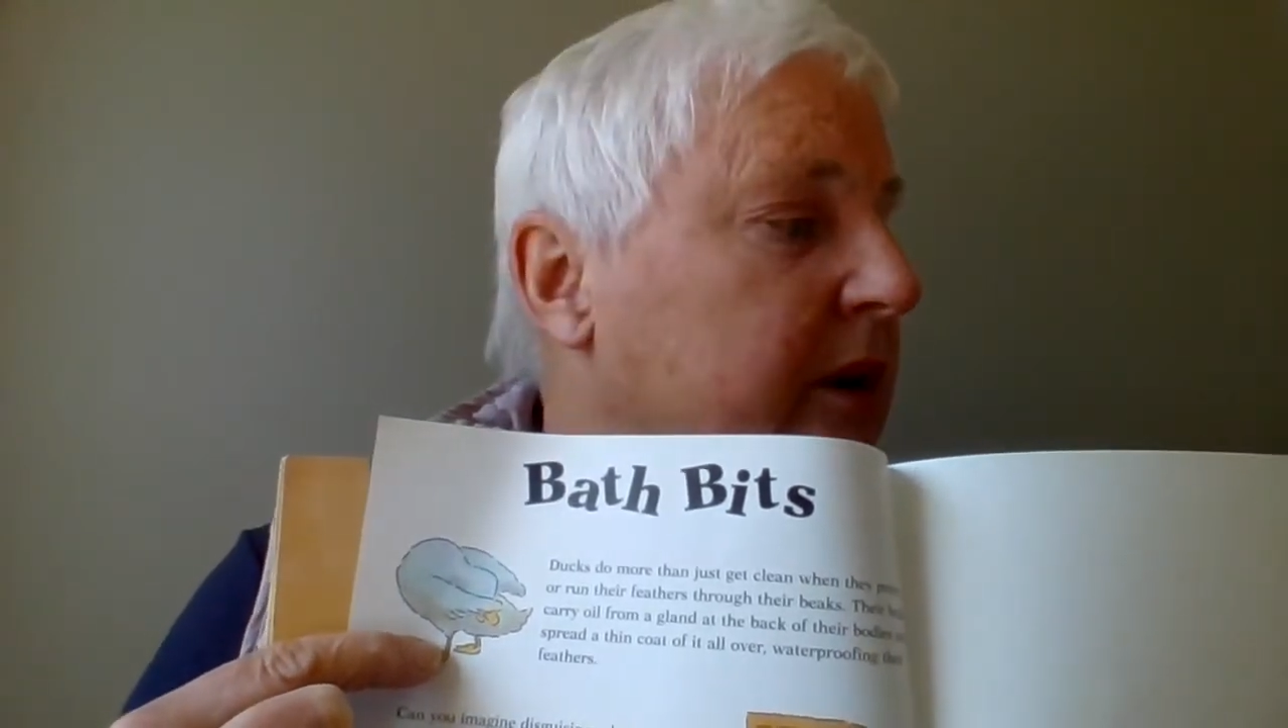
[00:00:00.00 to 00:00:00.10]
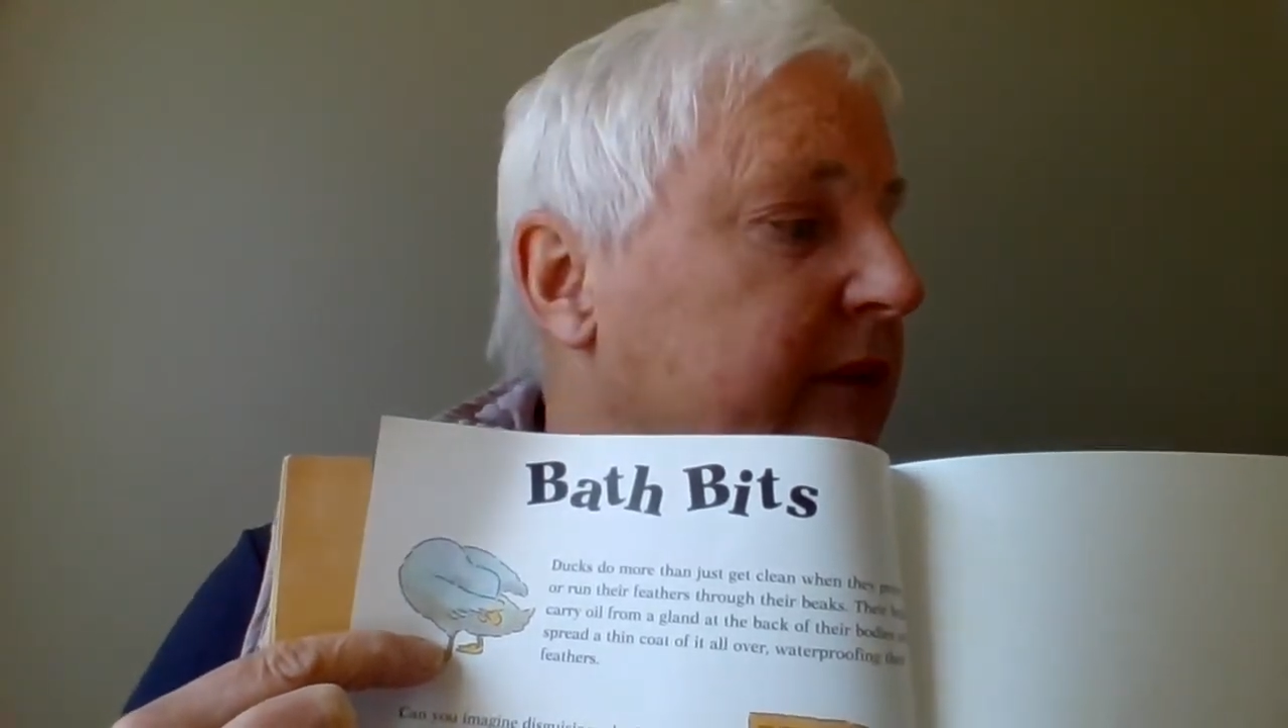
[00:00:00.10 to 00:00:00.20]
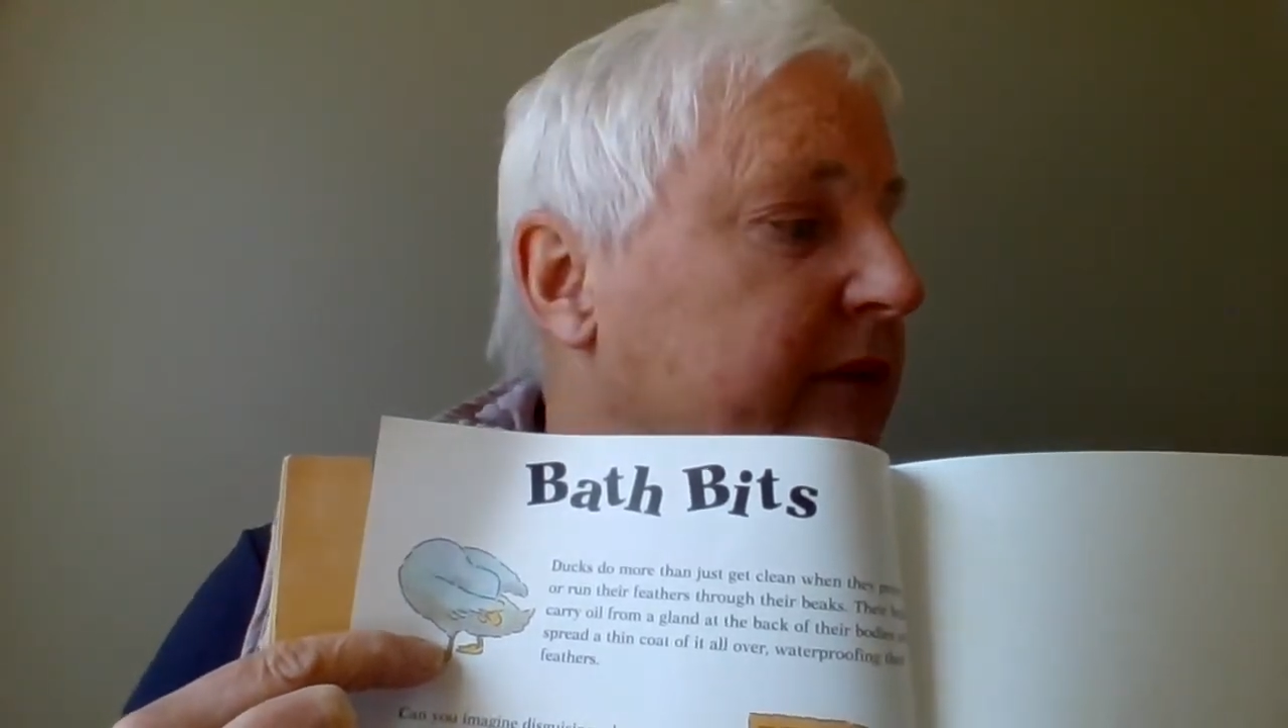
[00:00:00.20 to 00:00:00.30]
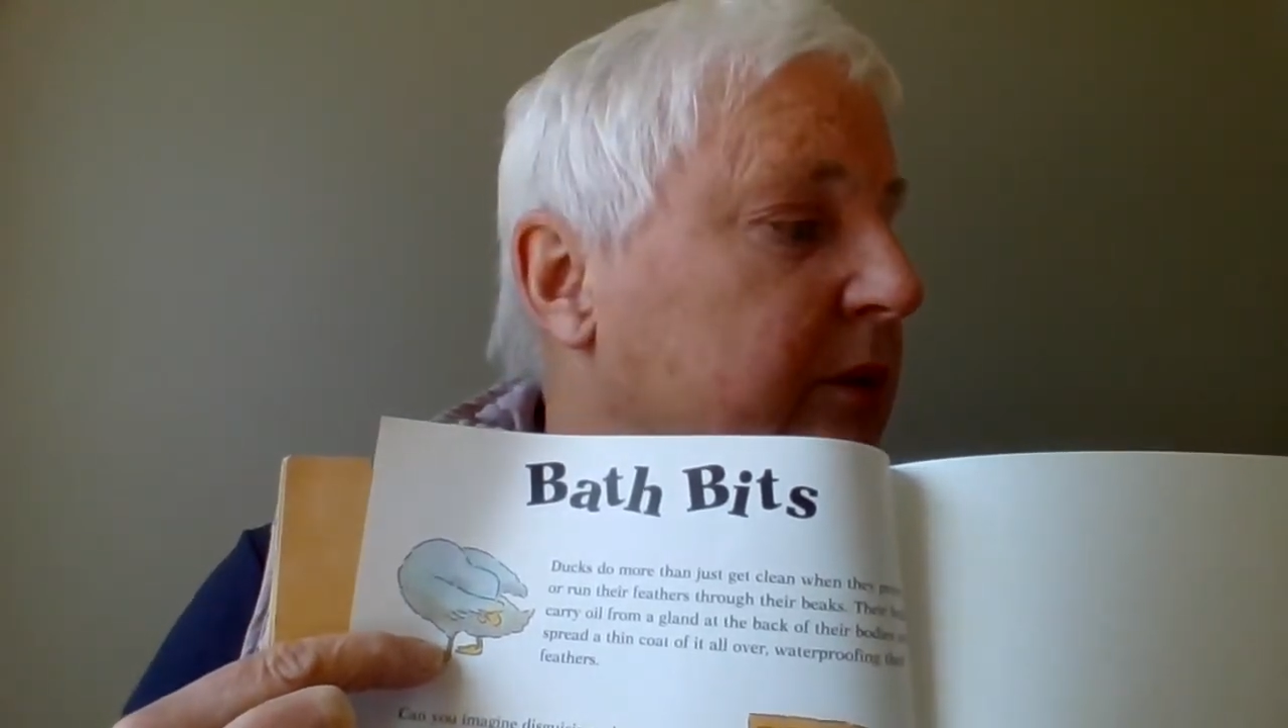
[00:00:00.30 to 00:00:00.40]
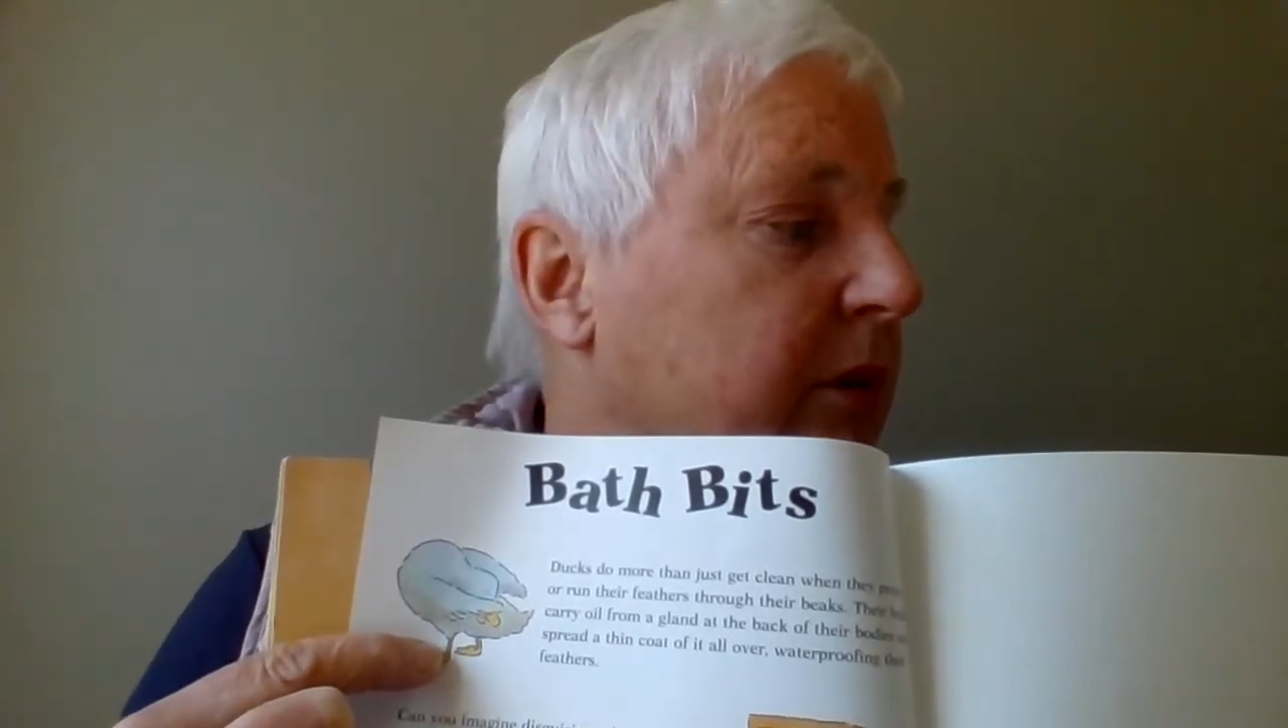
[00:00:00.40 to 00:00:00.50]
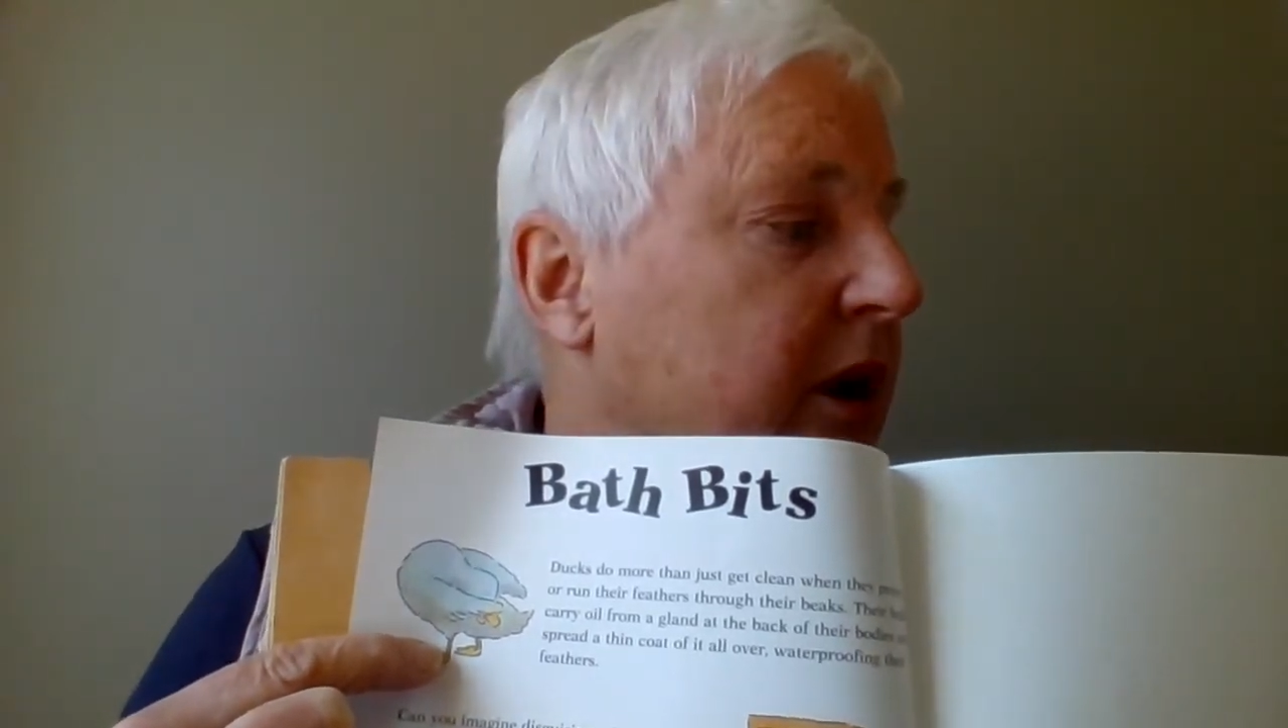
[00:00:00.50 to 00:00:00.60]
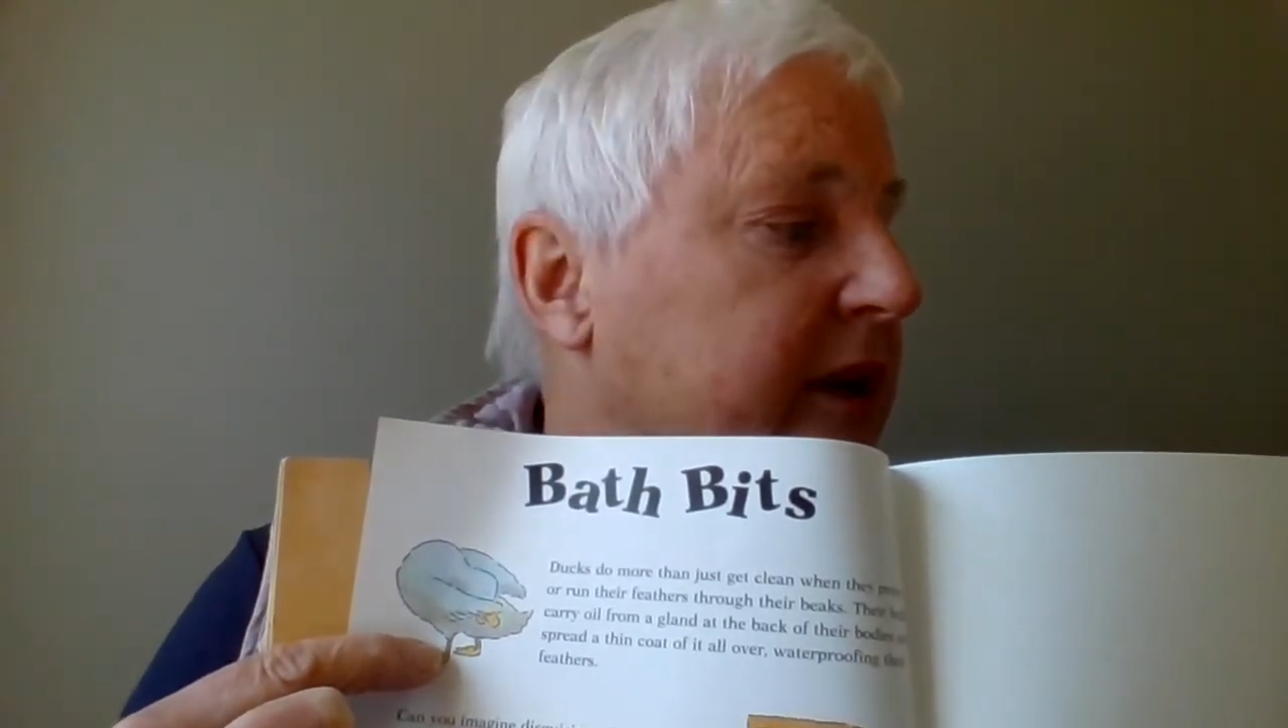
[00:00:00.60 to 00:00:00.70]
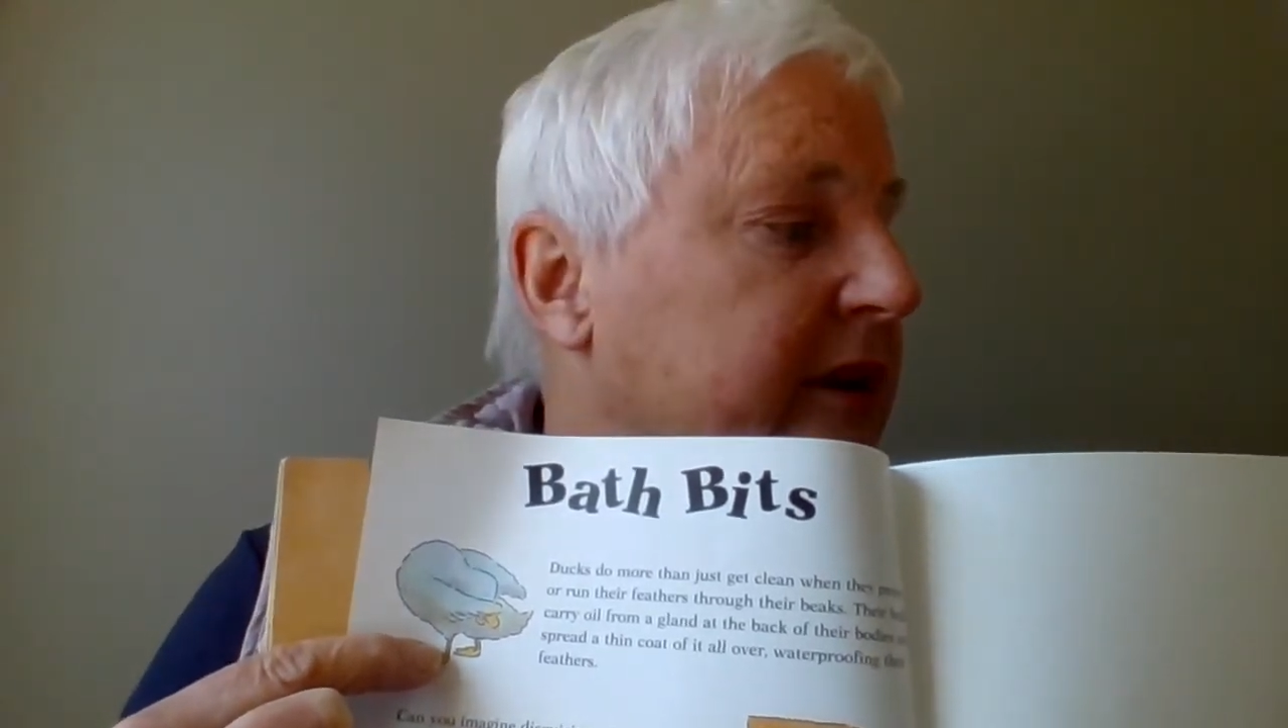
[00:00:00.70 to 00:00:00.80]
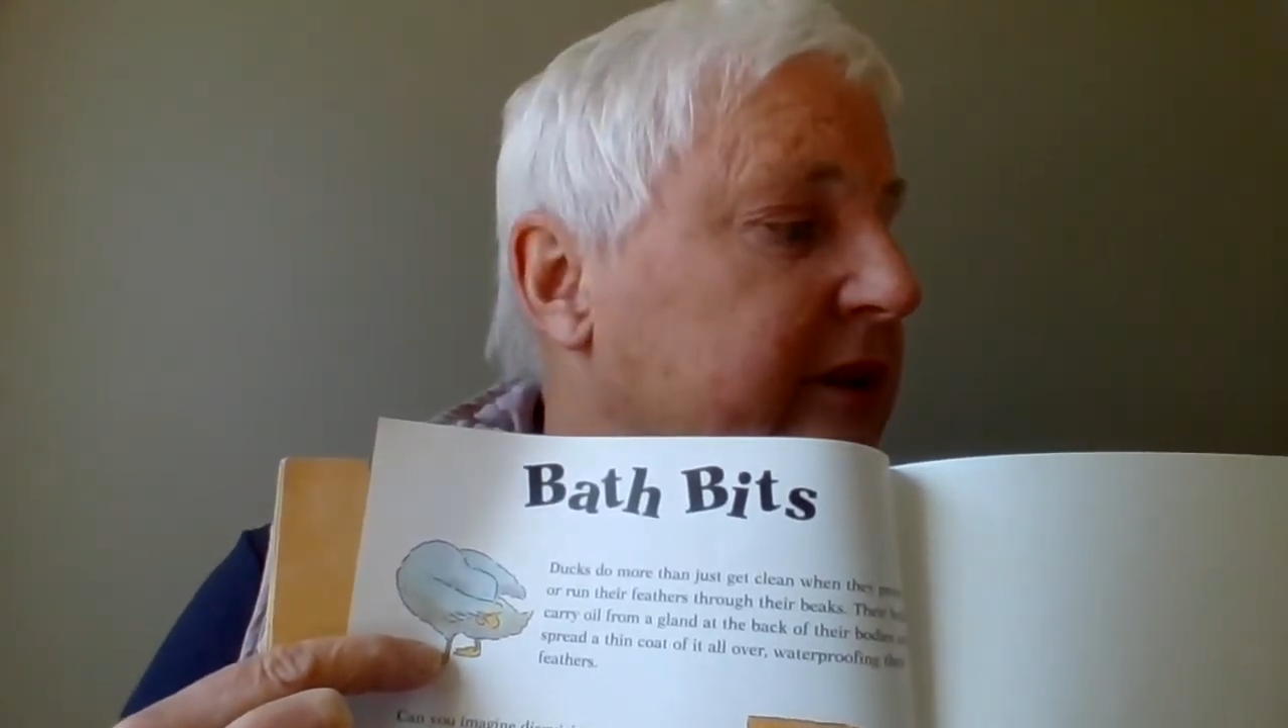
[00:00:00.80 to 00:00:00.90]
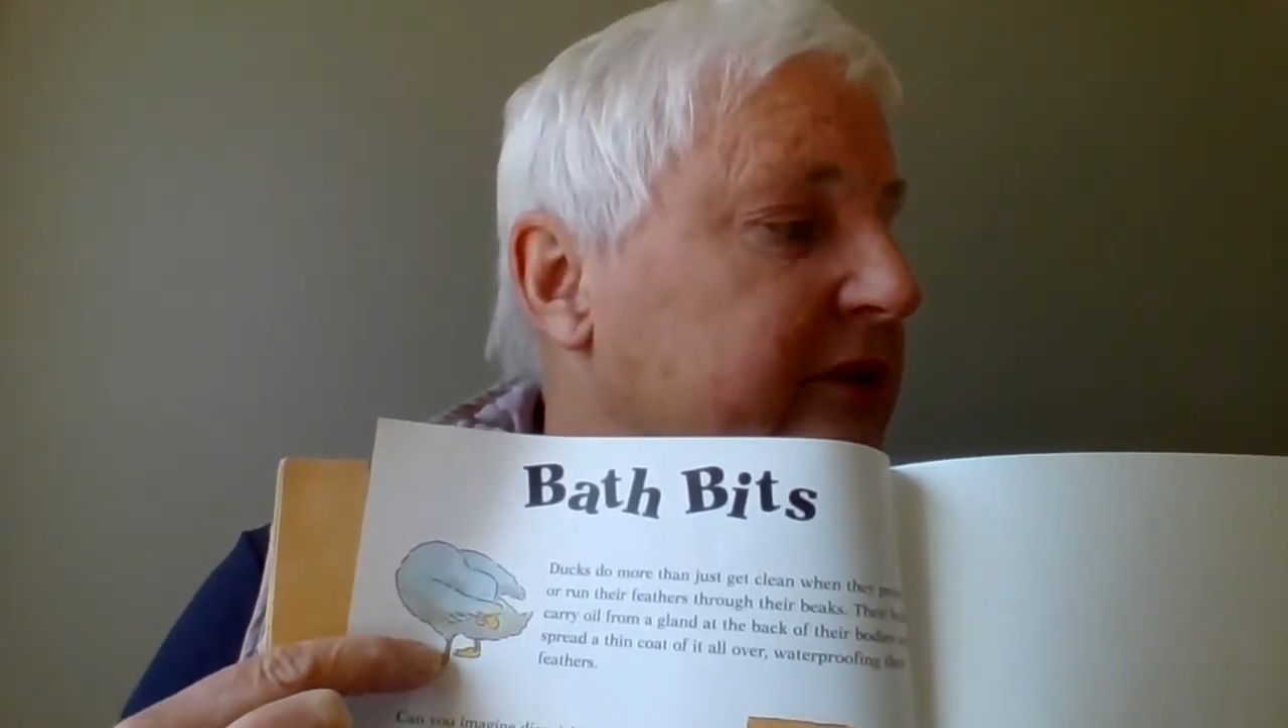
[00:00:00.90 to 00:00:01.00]
of their
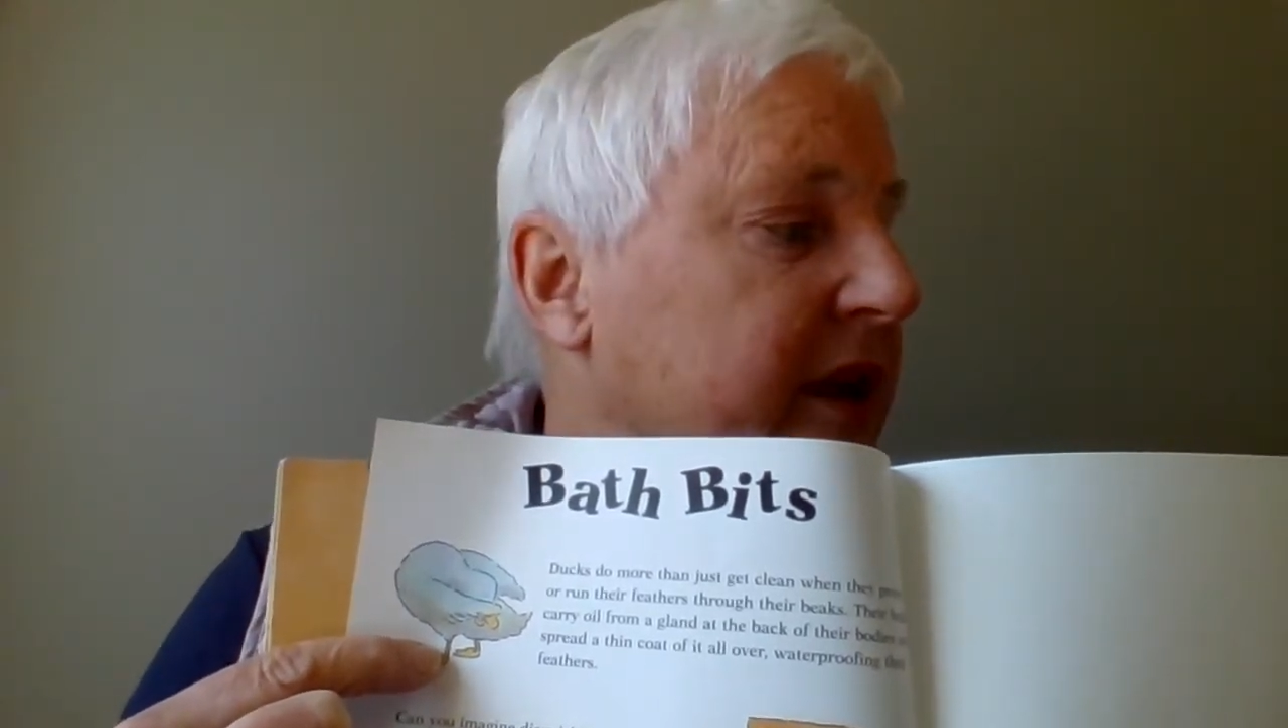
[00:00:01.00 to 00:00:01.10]
bodies